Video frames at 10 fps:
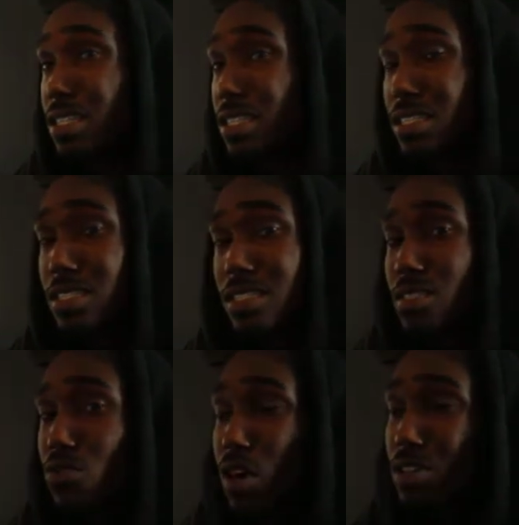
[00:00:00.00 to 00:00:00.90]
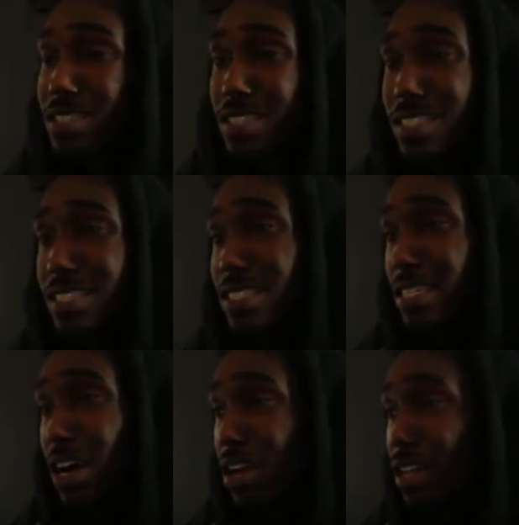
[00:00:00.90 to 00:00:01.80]
It's Cross
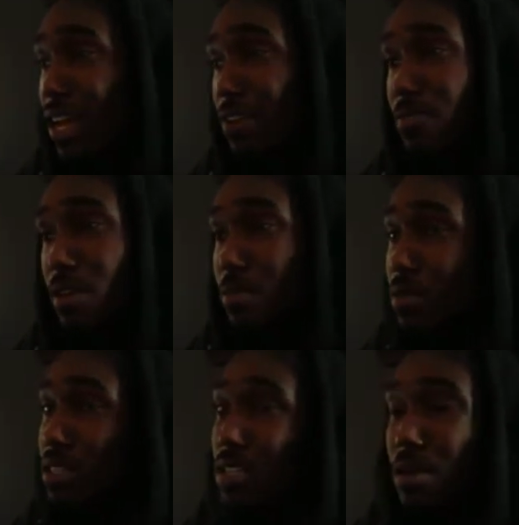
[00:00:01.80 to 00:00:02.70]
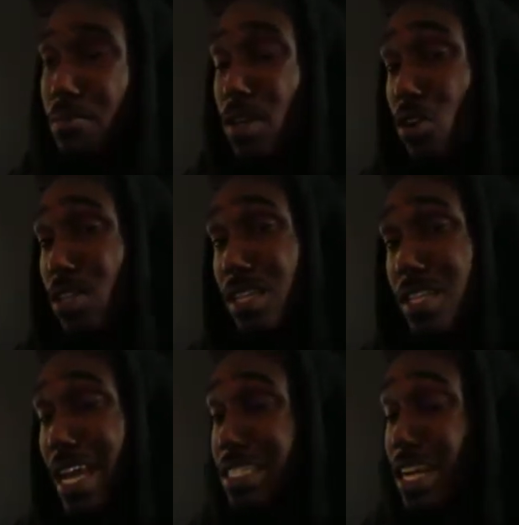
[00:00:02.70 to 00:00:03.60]
NC all out, feel me? Be on the
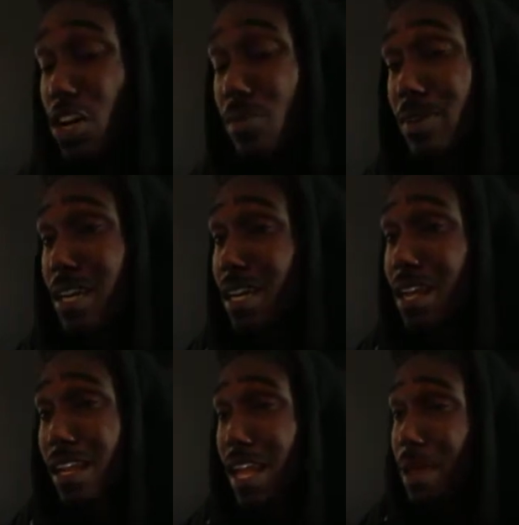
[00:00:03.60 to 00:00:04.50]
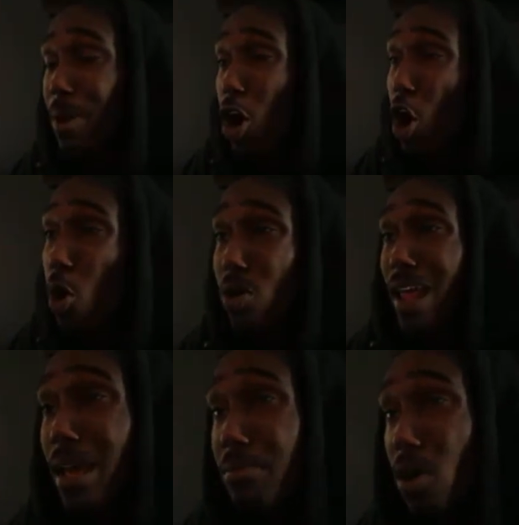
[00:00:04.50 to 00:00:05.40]
lookout, y'all gonna be hearing our name a whole
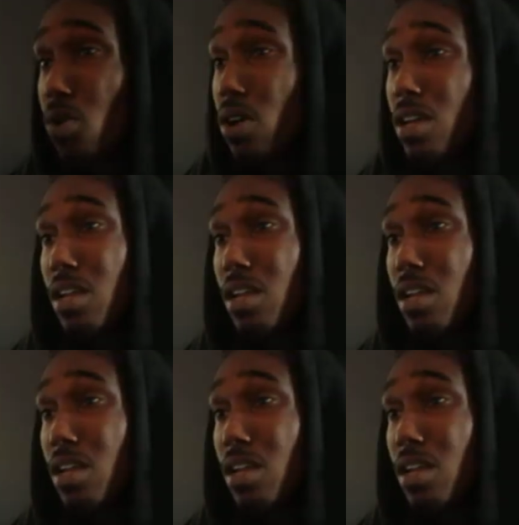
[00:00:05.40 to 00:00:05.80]
lot more.